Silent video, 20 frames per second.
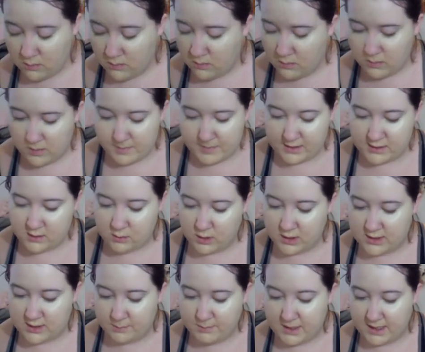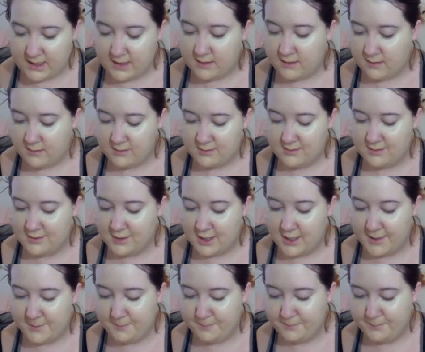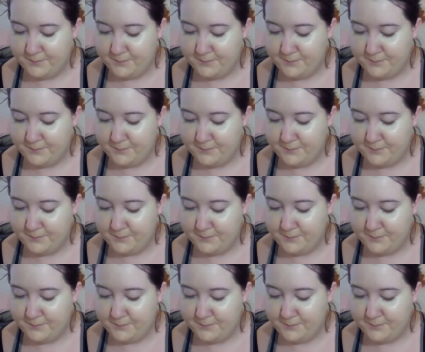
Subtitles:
Ooh, and my story's updated. Sorry.